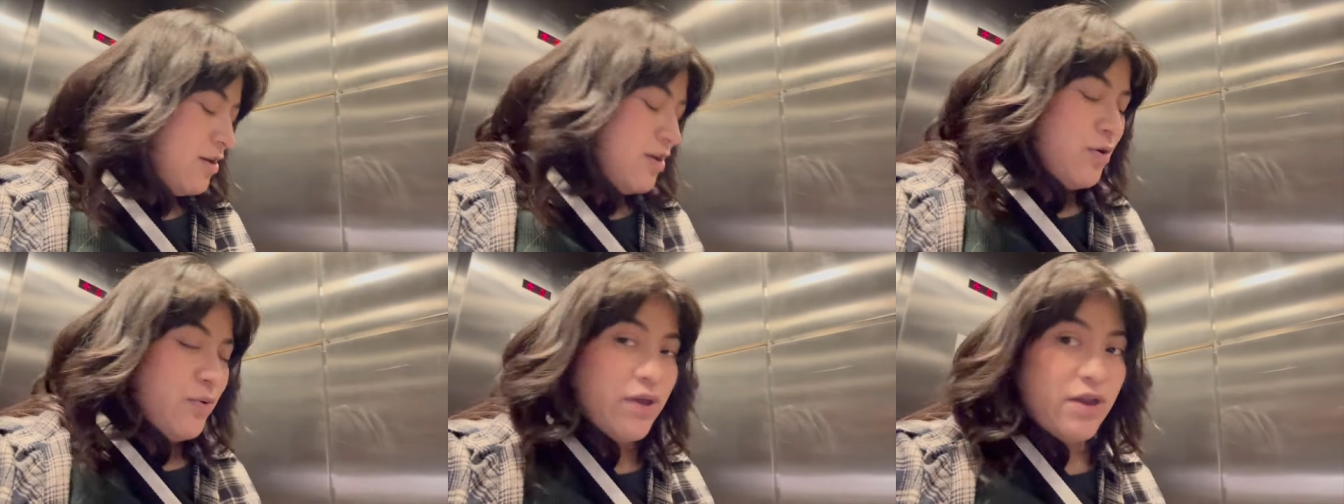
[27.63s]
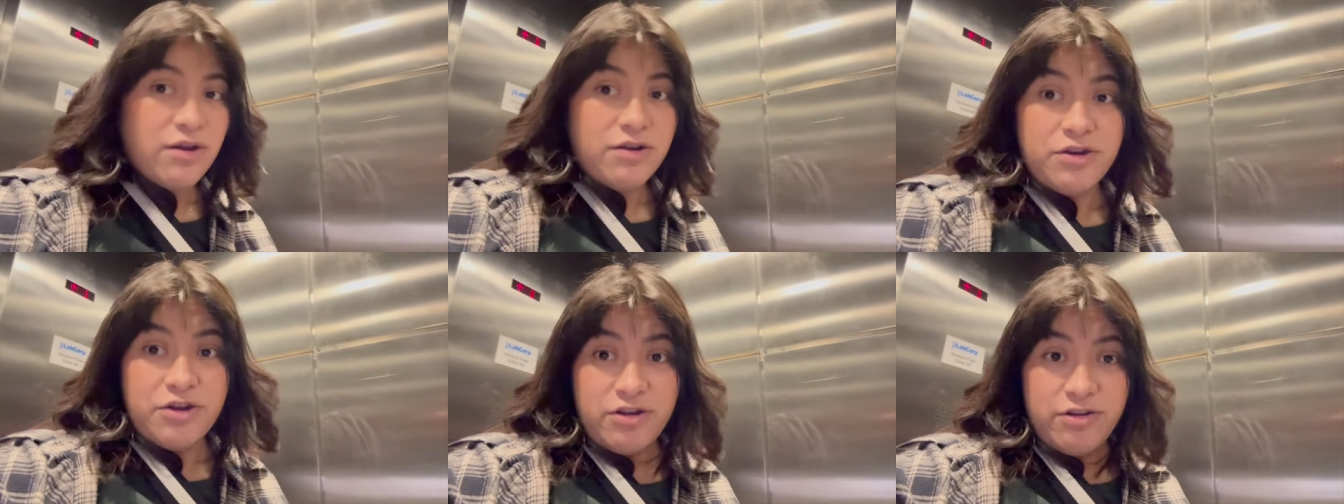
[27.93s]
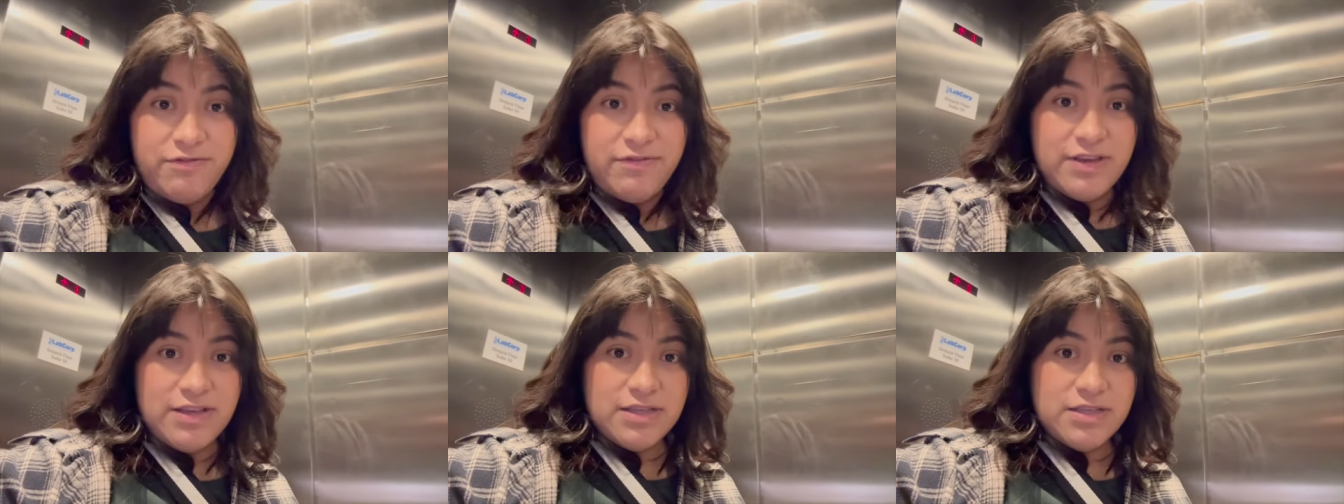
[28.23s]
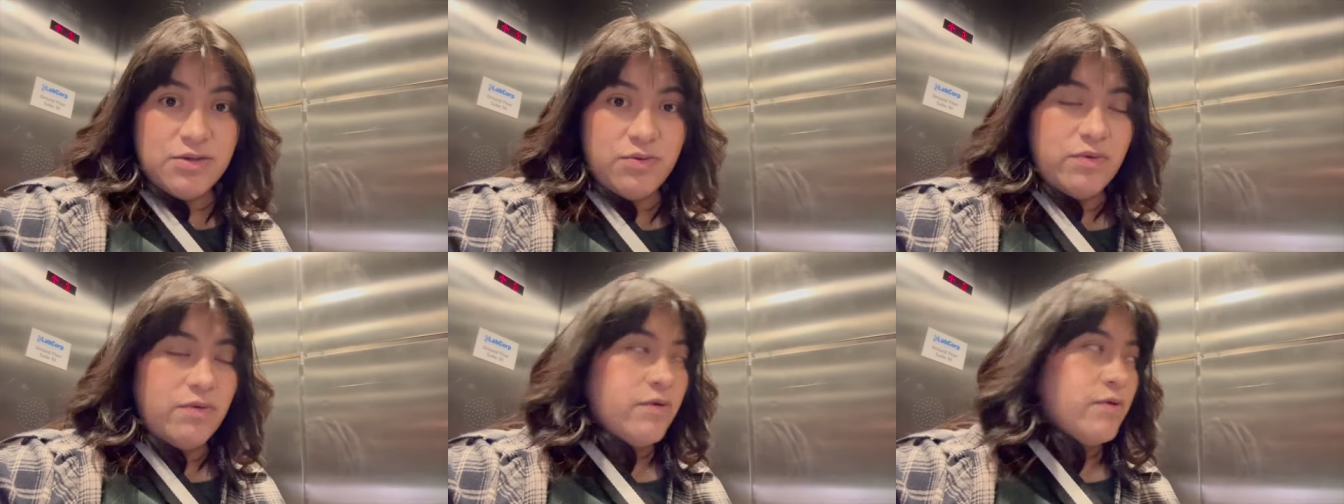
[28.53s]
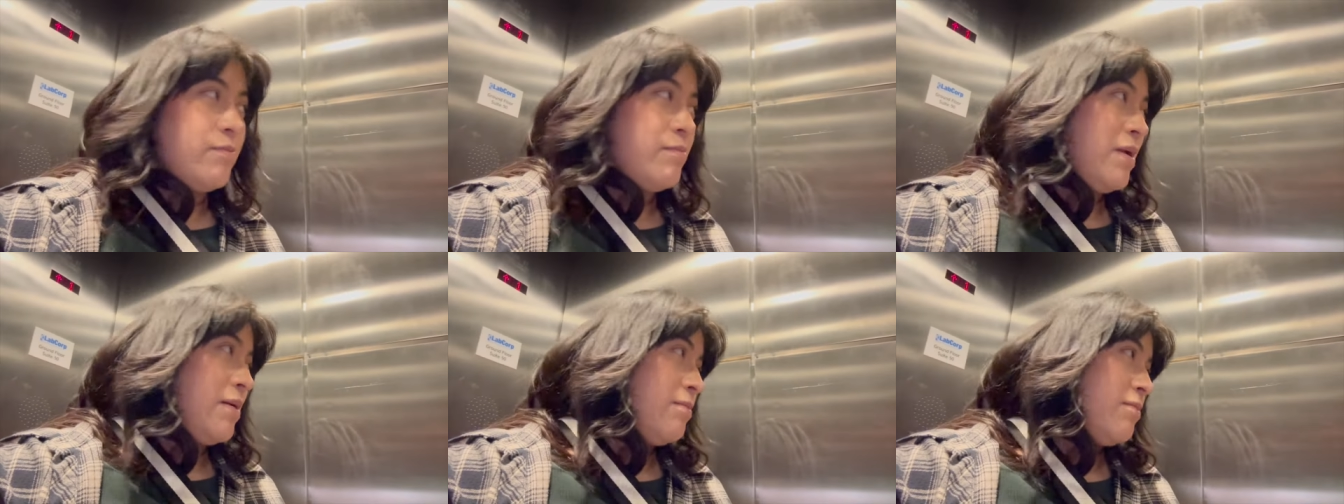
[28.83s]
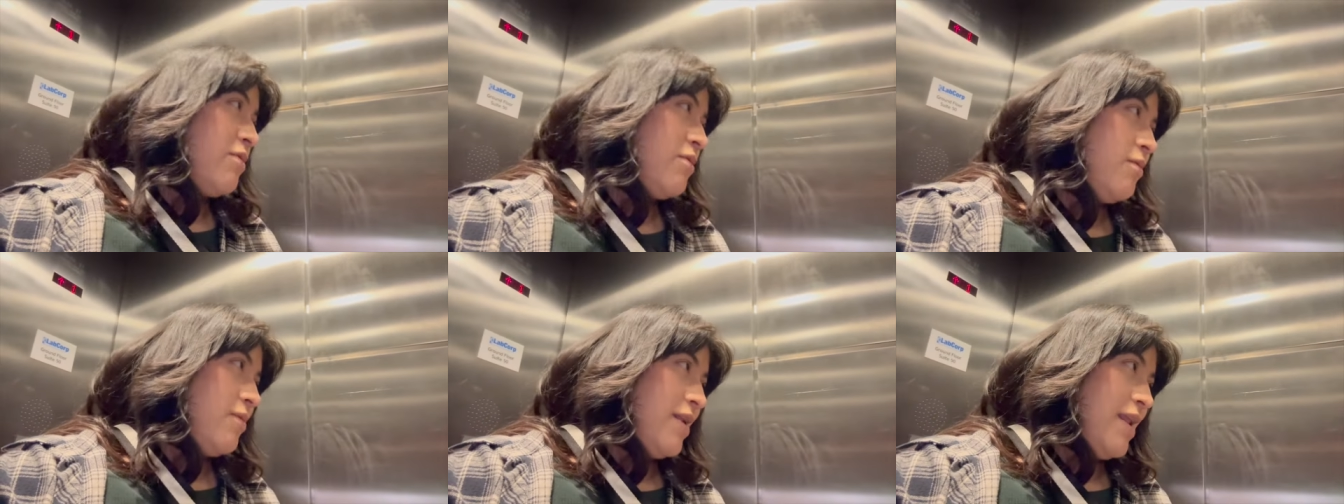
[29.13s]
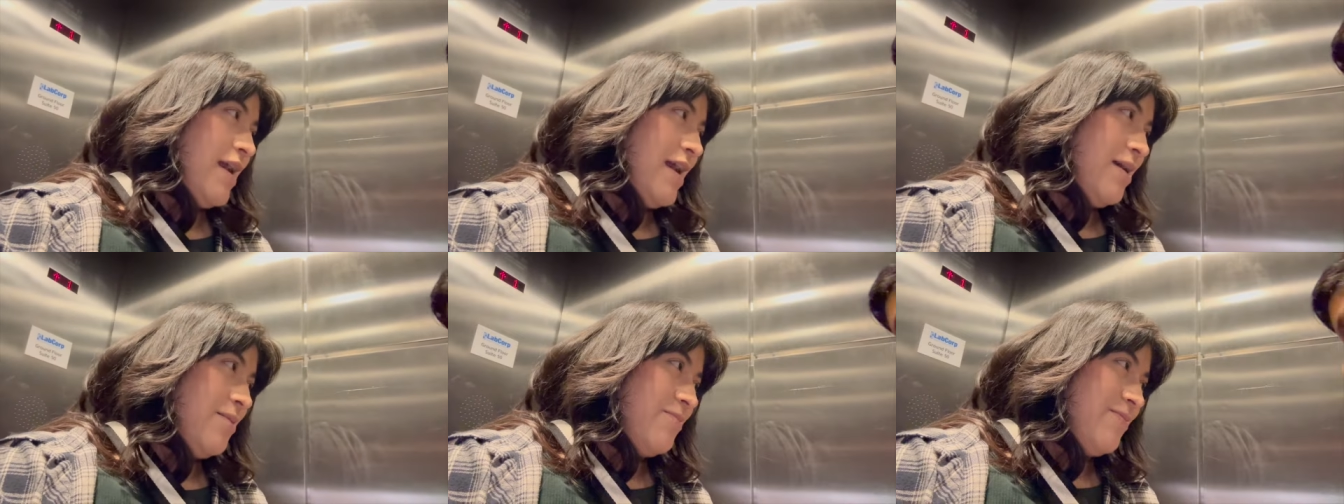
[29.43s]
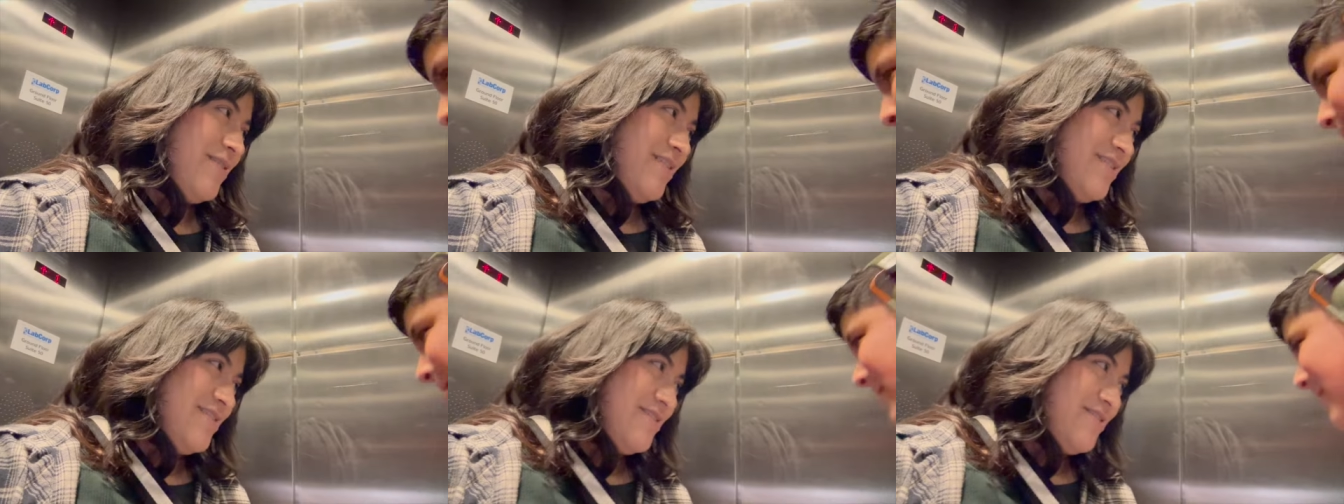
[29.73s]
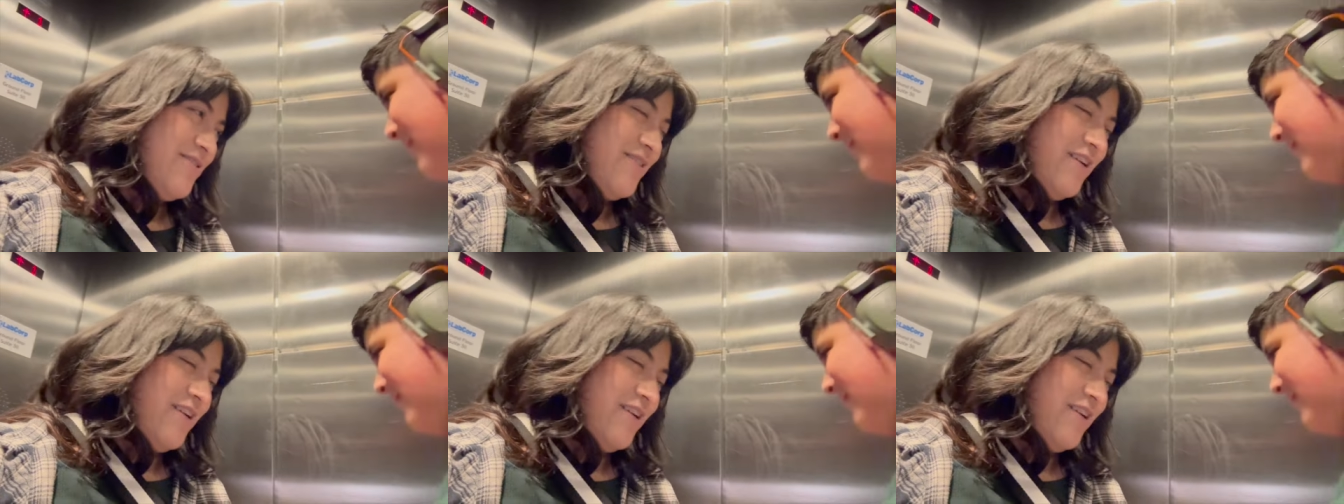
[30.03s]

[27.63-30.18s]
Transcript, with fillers: we are nervous. We remember what happened. So